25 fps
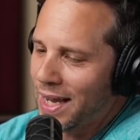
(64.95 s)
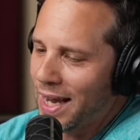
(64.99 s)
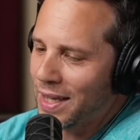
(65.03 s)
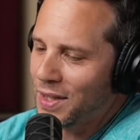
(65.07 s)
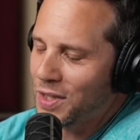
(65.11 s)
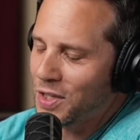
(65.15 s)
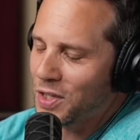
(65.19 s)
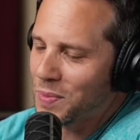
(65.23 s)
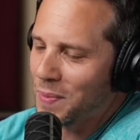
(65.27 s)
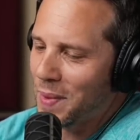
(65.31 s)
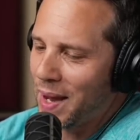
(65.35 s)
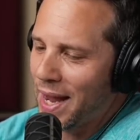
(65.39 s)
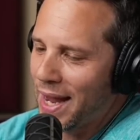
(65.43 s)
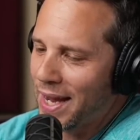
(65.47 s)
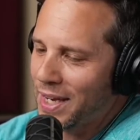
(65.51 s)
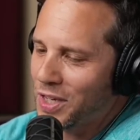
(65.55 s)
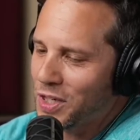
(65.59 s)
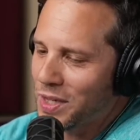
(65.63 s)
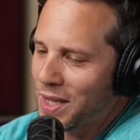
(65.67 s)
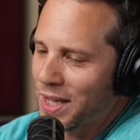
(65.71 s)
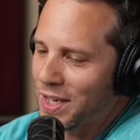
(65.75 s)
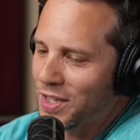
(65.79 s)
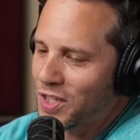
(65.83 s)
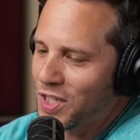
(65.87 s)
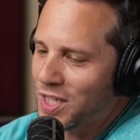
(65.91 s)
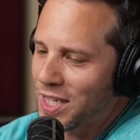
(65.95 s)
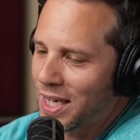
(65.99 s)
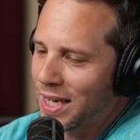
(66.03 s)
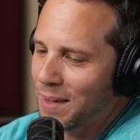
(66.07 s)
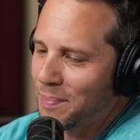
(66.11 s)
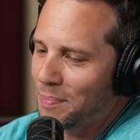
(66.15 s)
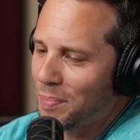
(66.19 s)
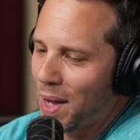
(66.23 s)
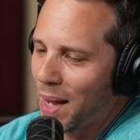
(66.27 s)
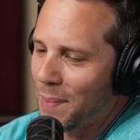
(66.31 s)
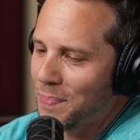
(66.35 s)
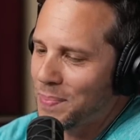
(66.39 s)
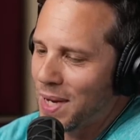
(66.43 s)
they had this match, and then
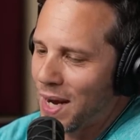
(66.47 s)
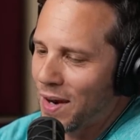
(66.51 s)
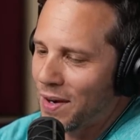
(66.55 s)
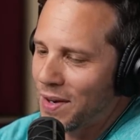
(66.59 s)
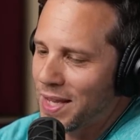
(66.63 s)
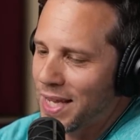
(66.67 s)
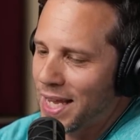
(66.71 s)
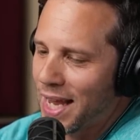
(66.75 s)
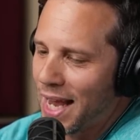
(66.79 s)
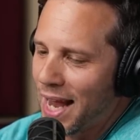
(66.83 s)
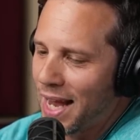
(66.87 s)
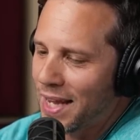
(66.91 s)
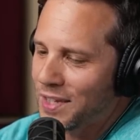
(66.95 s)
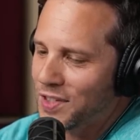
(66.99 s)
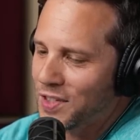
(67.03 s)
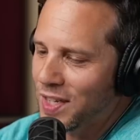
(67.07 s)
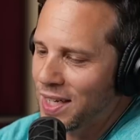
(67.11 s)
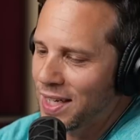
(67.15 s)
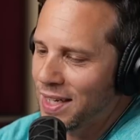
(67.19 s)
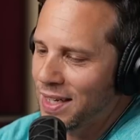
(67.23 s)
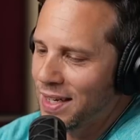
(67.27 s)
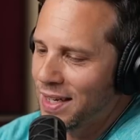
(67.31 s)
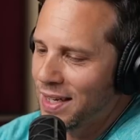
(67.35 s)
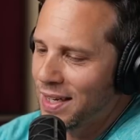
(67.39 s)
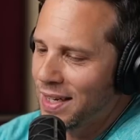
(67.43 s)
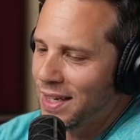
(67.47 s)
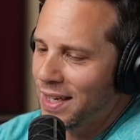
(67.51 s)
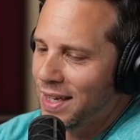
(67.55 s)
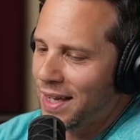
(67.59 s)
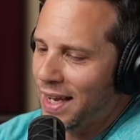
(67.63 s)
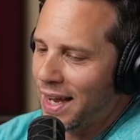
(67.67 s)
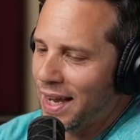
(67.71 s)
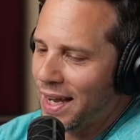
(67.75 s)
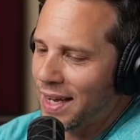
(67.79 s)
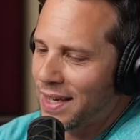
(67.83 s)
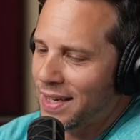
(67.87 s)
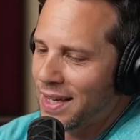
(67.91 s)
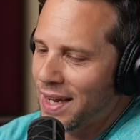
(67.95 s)
Sting popped out of the casket
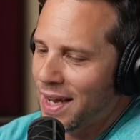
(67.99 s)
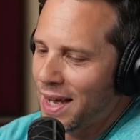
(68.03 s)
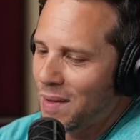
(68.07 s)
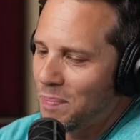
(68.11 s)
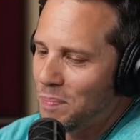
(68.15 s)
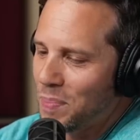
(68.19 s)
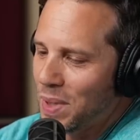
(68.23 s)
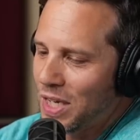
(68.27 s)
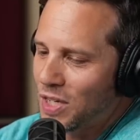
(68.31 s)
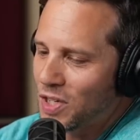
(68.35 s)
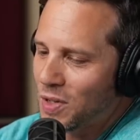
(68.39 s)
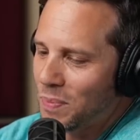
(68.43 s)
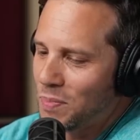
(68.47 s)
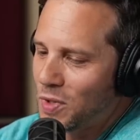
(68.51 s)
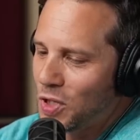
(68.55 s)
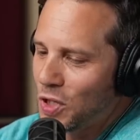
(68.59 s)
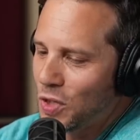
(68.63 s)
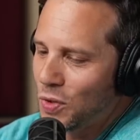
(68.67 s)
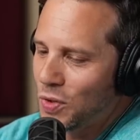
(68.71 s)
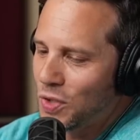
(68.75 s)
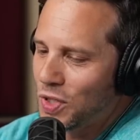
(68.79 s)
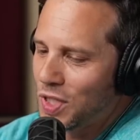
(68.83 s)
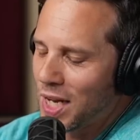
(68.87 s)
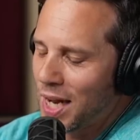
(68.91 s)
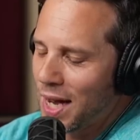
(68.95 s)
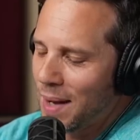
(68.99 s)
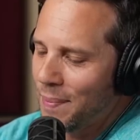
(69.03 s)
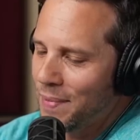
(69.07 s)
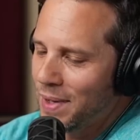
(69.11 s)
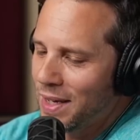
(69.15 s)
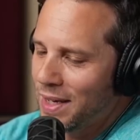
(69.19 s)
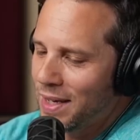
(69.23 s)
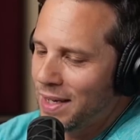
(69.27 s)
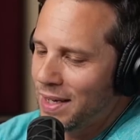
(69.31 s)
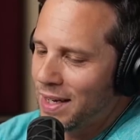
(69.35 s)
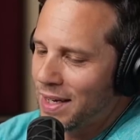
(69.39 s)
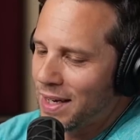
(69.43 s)
and uh, beat some dudes up,